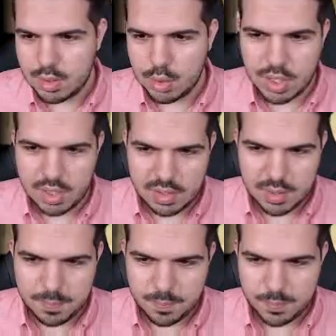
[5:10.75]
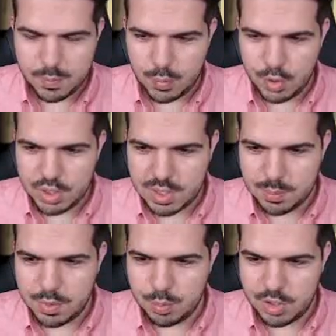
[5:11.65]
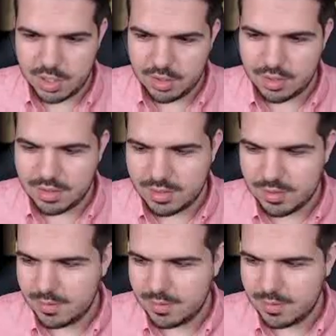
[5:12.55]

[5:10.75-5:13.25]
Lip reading: you kill them. Pretty simple, pretty good.